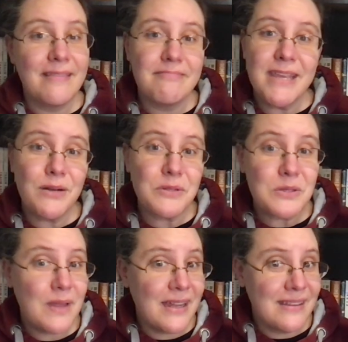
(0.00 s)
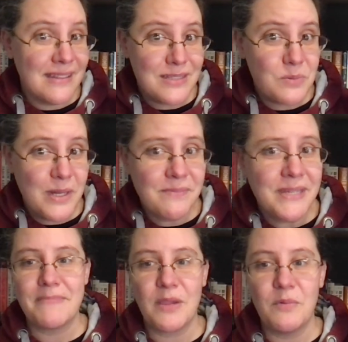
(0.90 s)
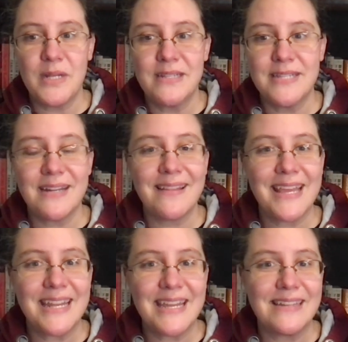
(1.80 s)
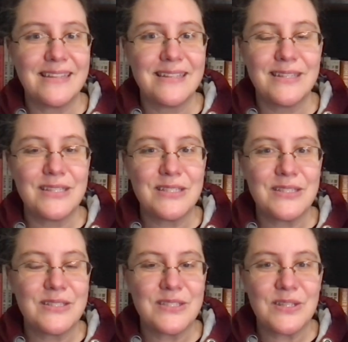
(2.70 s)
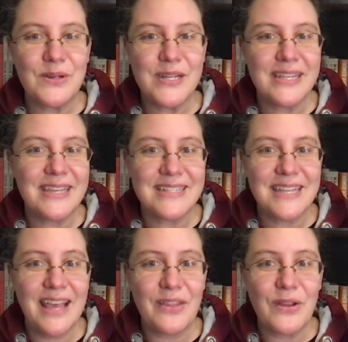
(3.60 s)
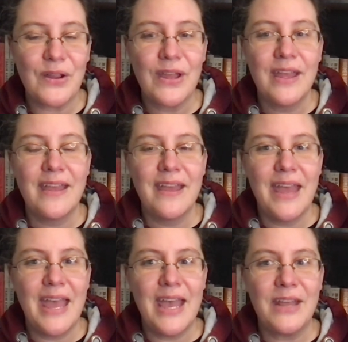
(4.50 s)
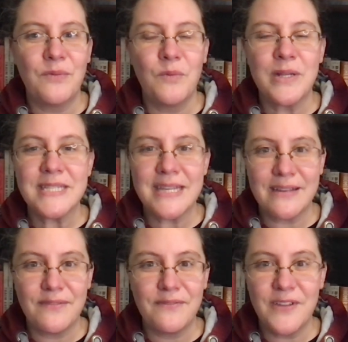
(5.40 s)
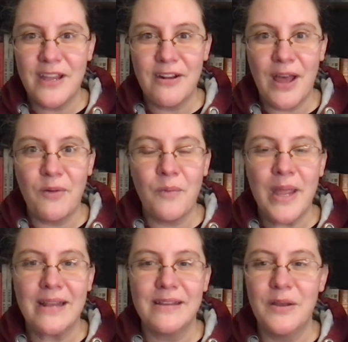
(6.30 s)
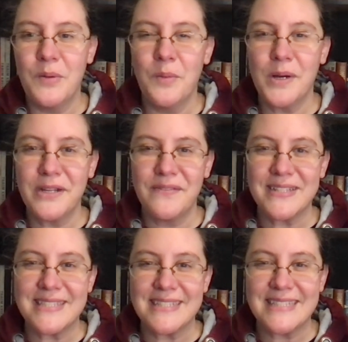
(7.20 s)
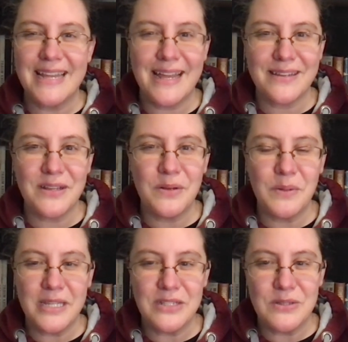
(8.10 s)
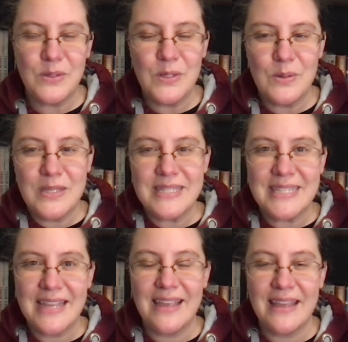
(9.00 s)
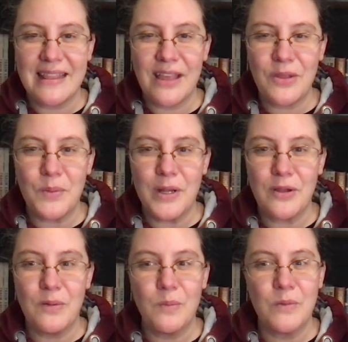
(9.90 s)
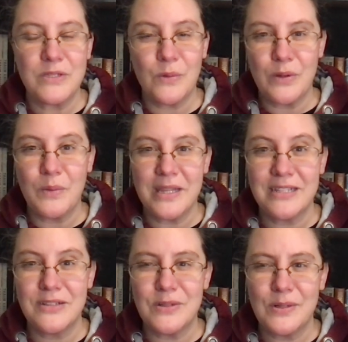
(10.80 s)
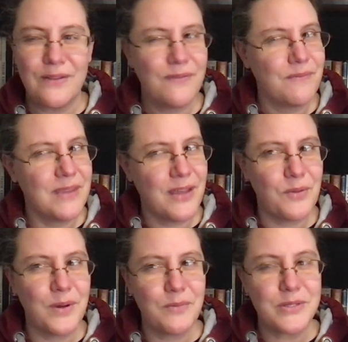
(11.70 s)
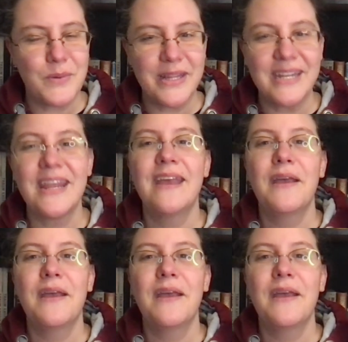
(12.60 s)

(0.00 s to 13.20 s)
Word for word: They don't do that in this one. When Tennalhin and Surit get together, and once they figured out, wait, one of us is not willing to do the sync and the other one was only willing to do it if the other one was willing,